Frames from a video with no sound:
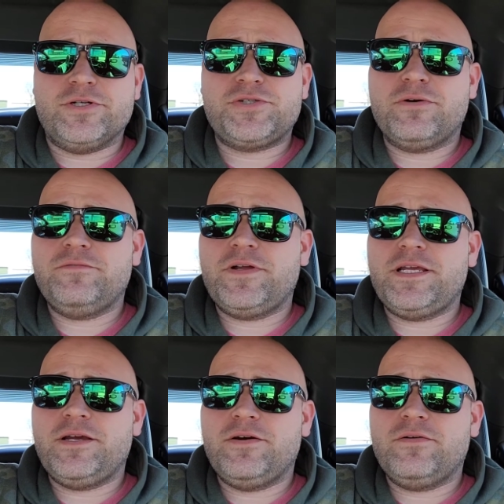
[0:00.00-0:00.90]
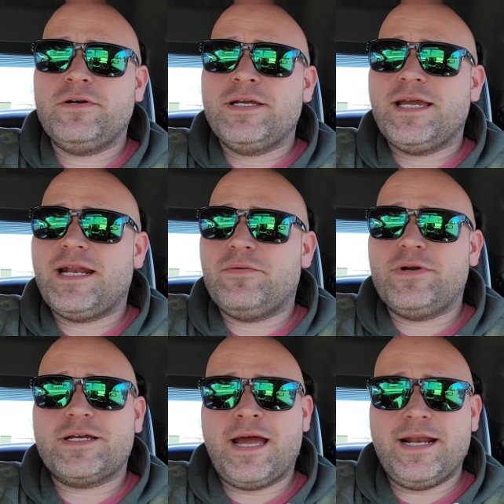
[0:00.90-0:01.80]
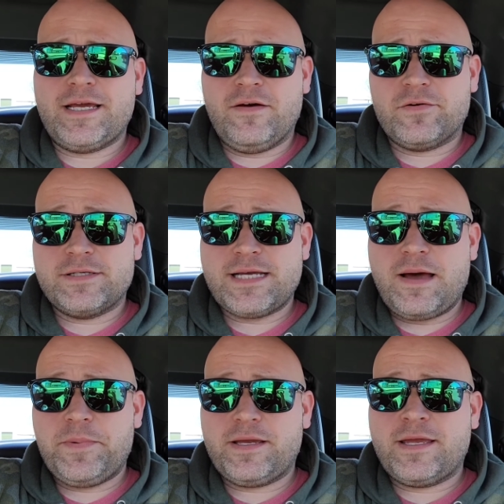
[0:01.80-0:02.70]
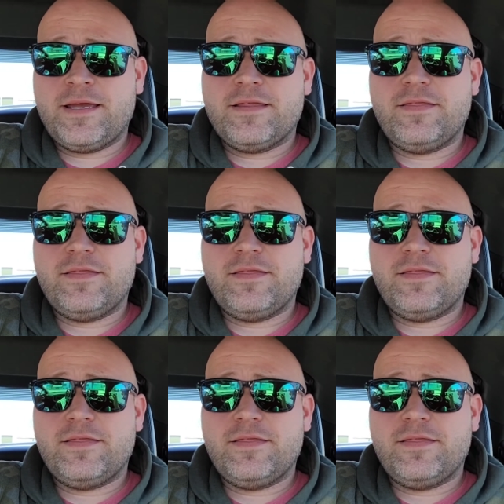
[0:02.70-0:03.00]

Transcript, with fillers: to do a short video and I'm going to kind of cover a topic